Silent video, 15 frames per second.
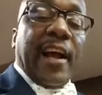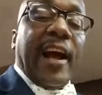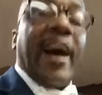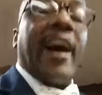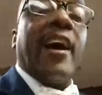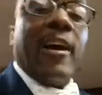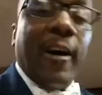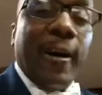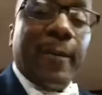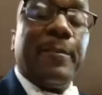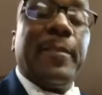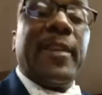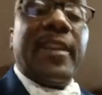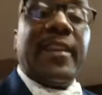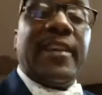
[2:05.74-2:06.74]
I
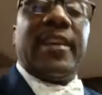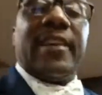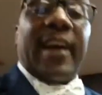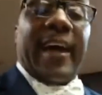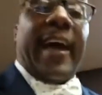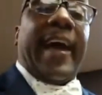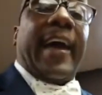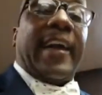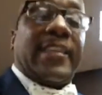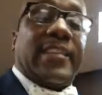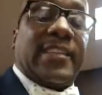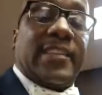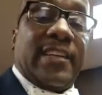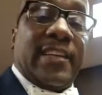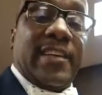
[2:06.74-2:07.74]
humbly
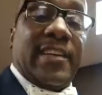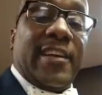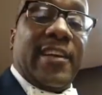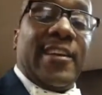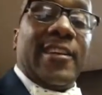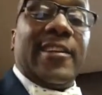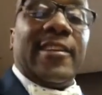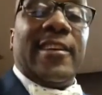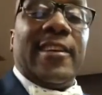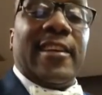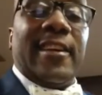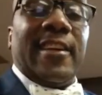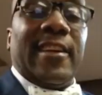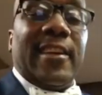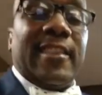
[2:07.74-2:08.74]
ask
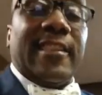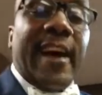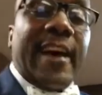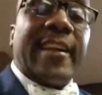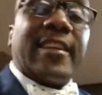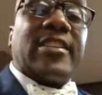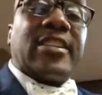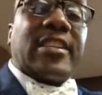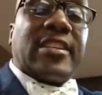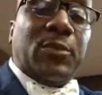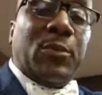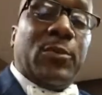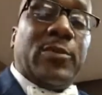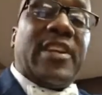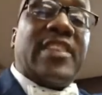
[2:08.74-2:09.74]
that as
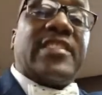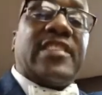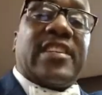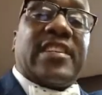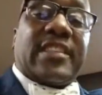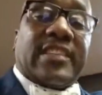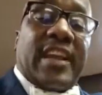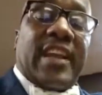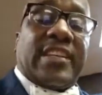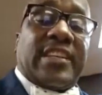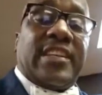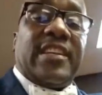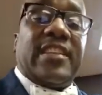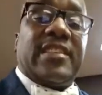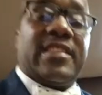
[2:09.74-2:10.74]
soon as this
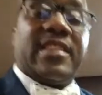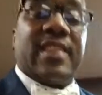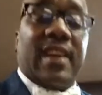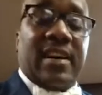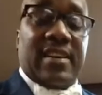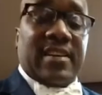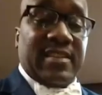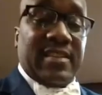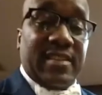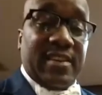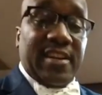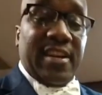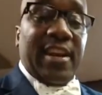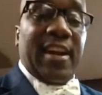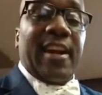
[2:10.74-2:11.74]
session is done,
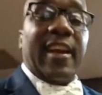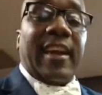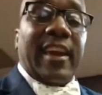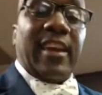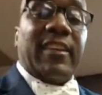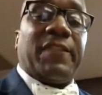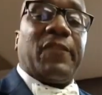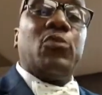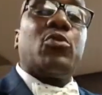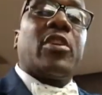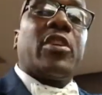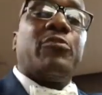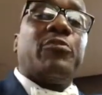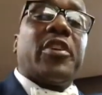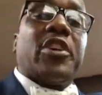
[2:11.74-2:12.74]
if you
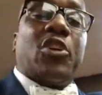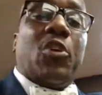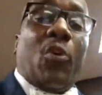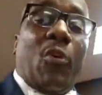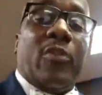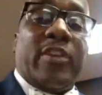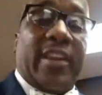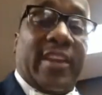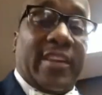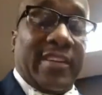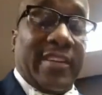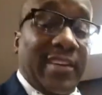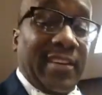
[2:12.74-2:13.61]
can record it,